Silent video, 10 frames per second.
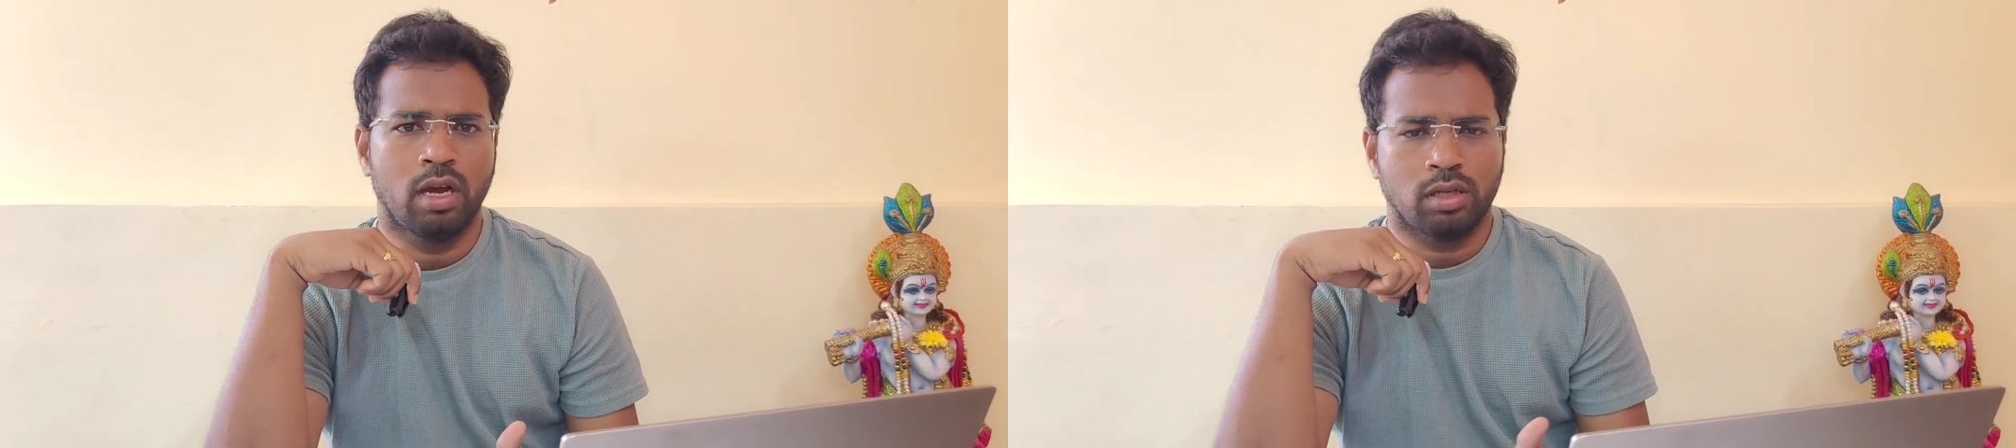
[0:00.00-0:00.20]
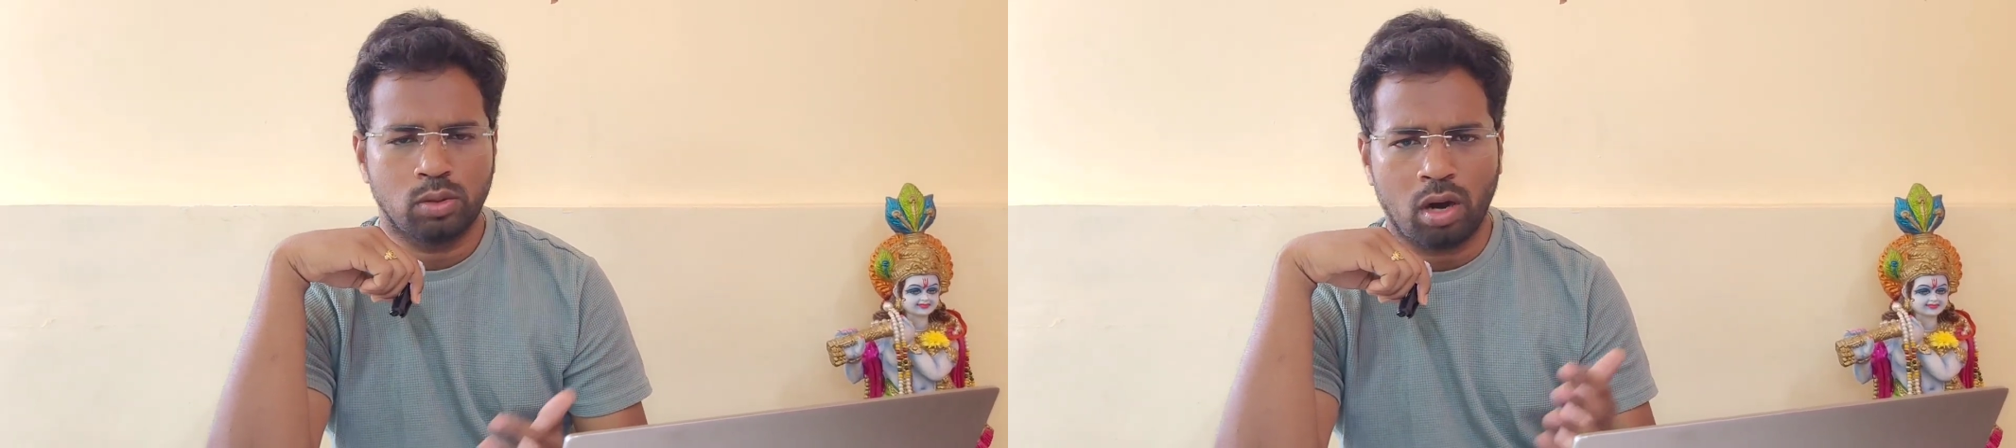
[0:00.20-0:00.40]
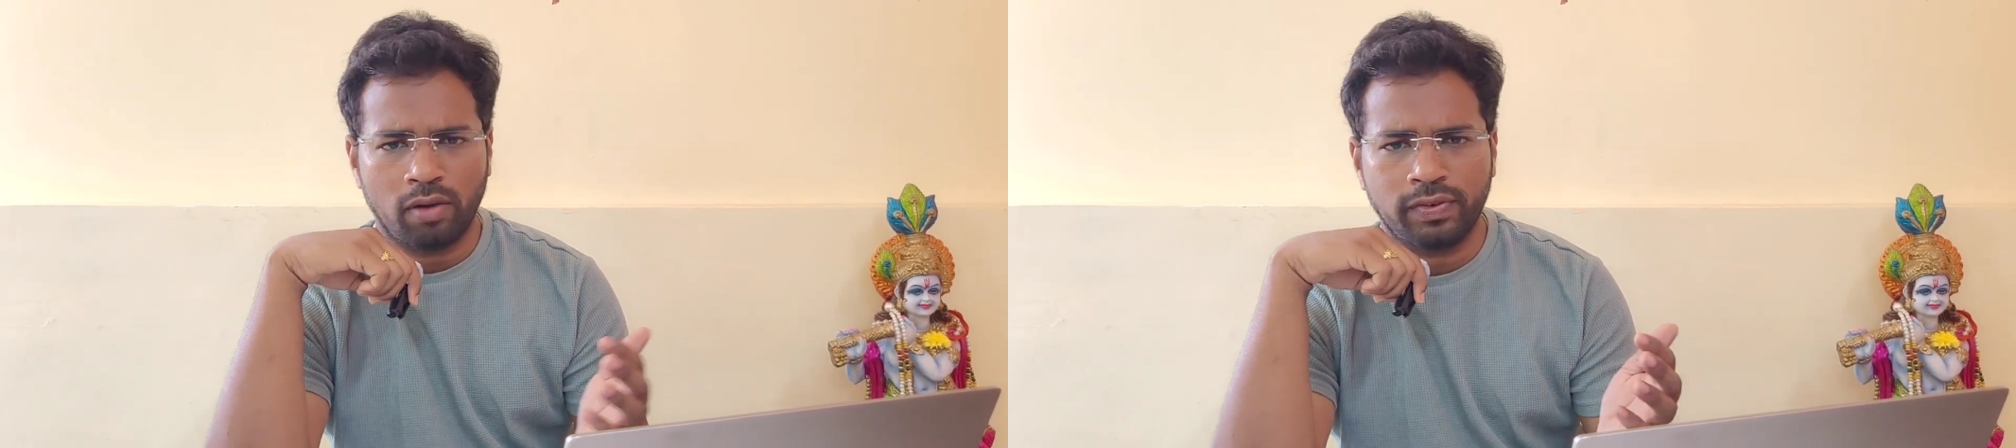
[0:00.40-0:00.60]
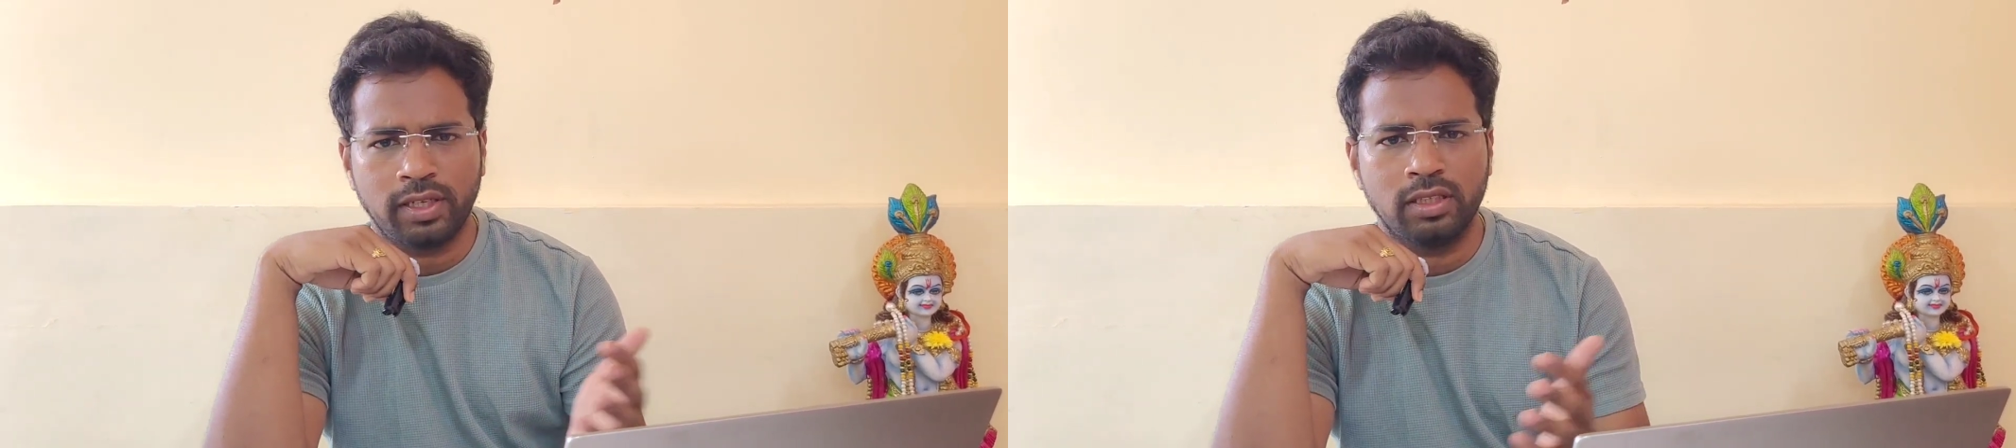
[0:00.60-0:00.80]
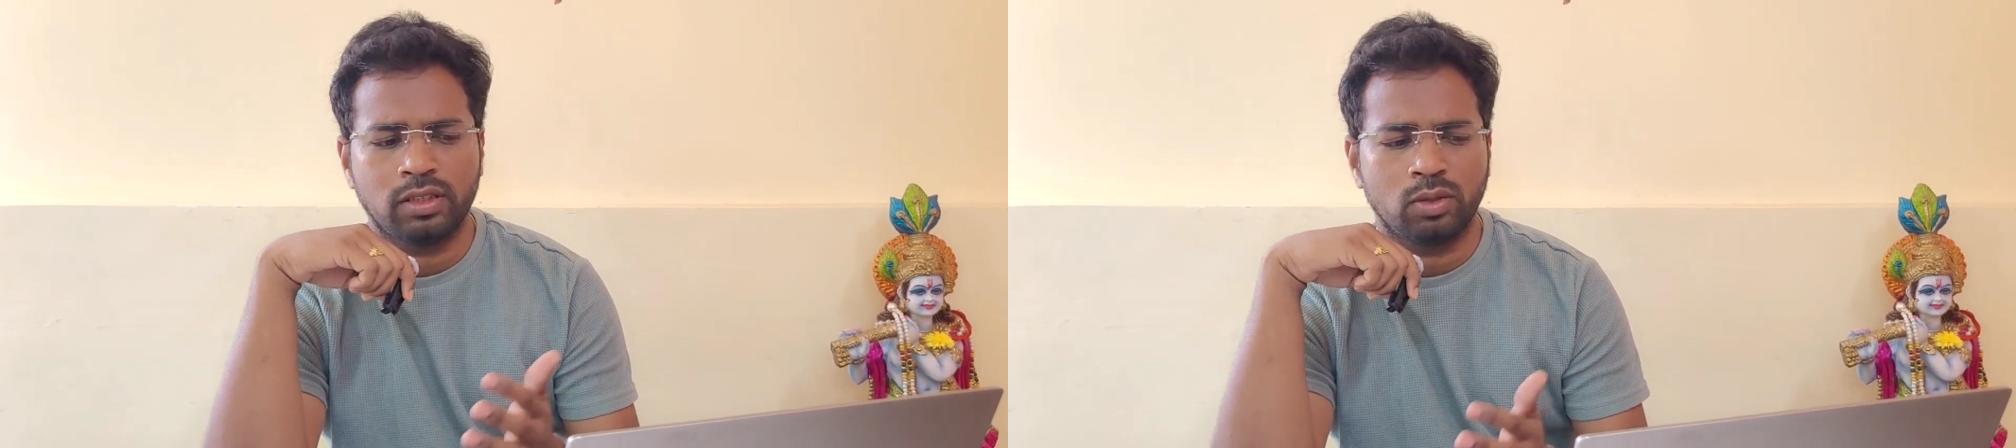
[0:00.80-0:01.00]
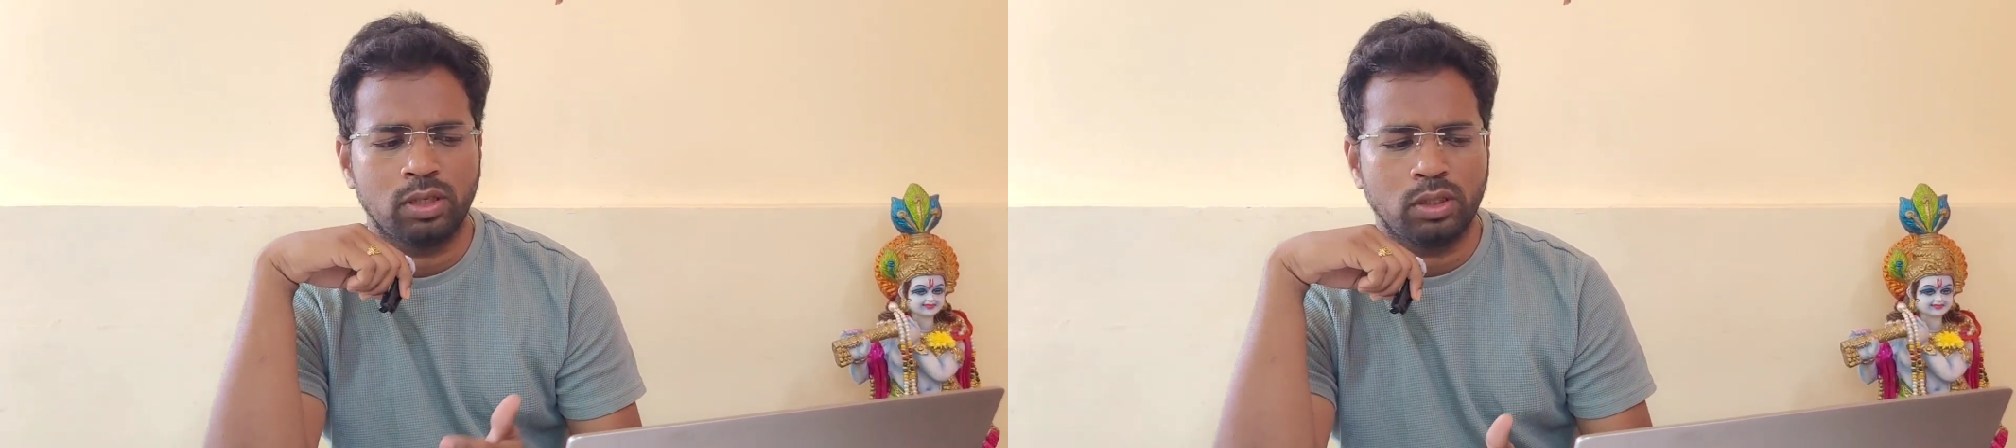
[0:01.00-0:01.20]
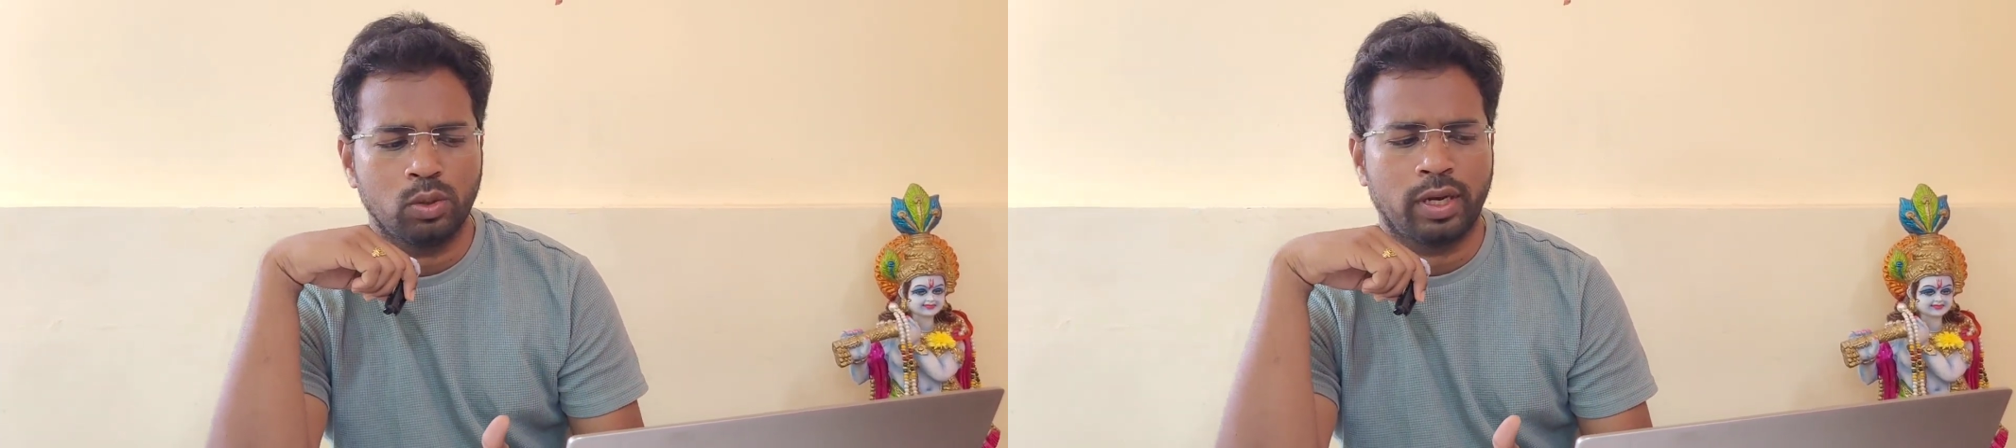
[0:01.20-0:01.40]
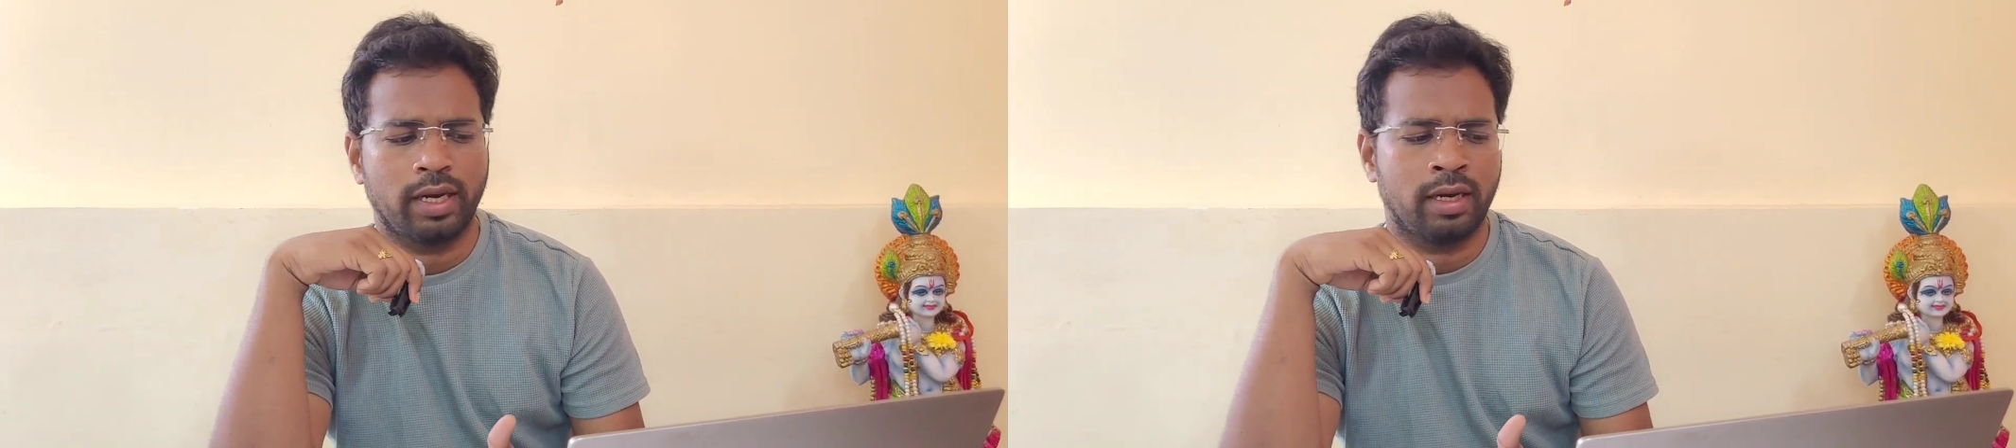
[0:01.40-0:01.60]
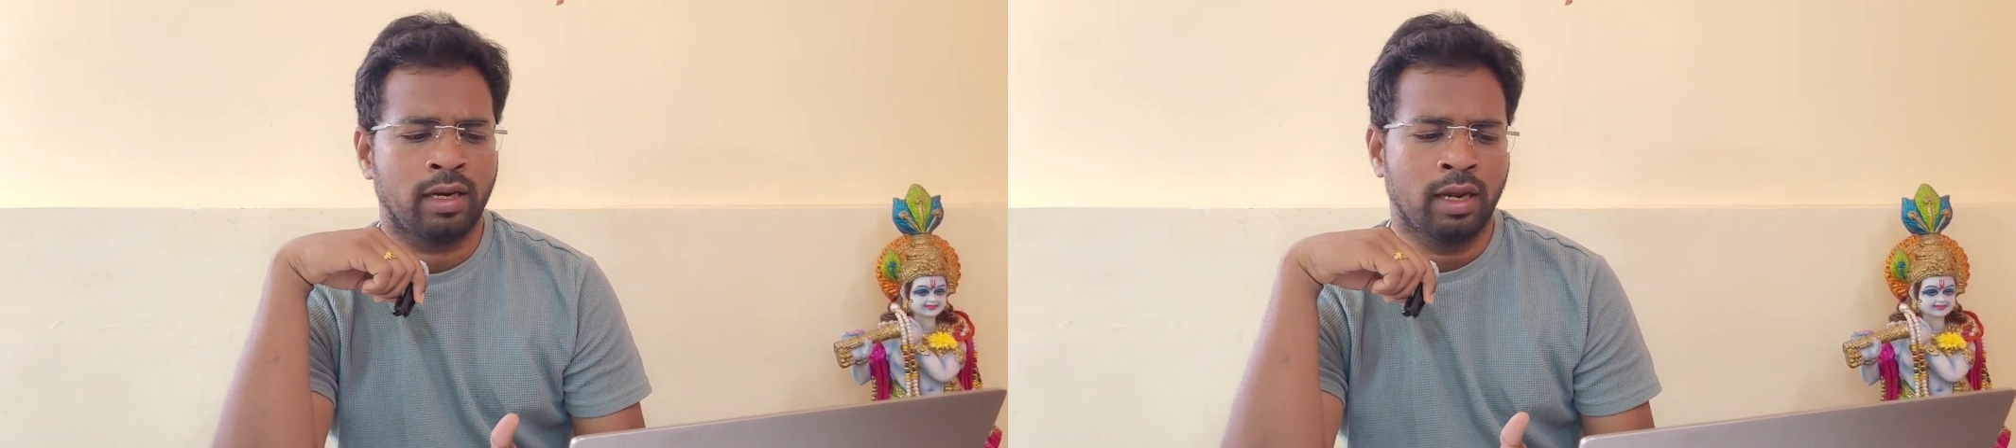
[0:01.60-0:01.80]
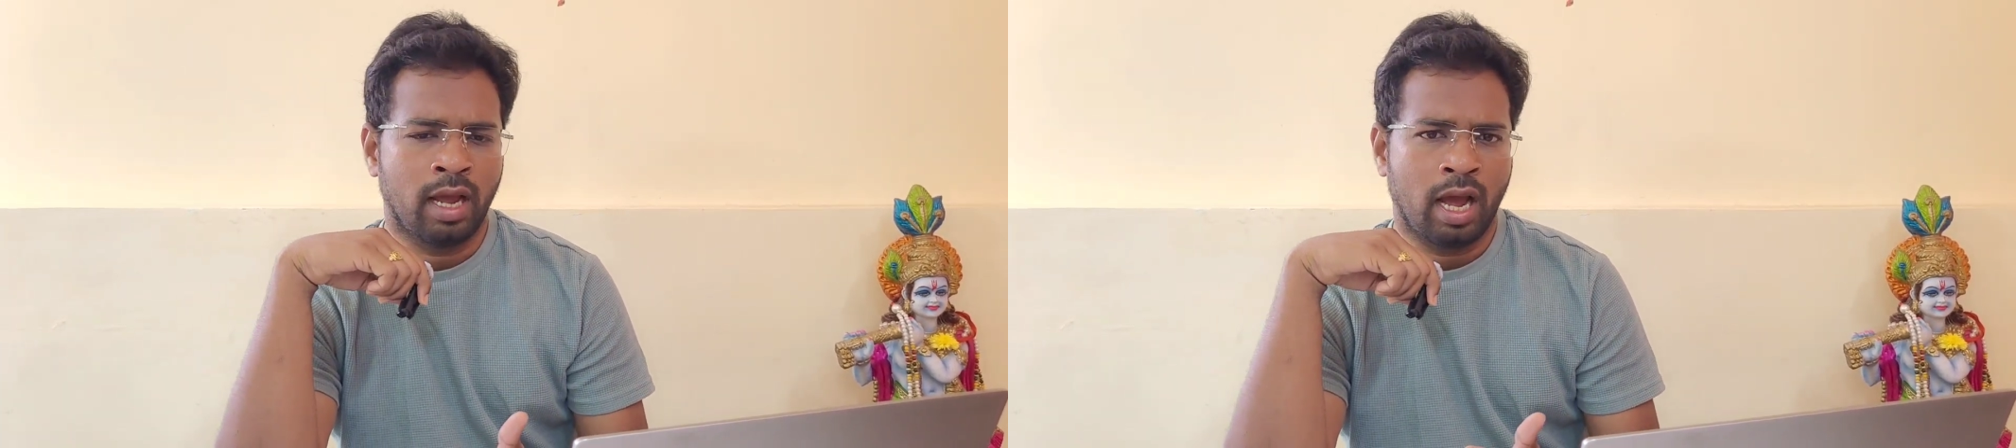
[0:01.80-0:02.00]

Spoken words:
So after this only you can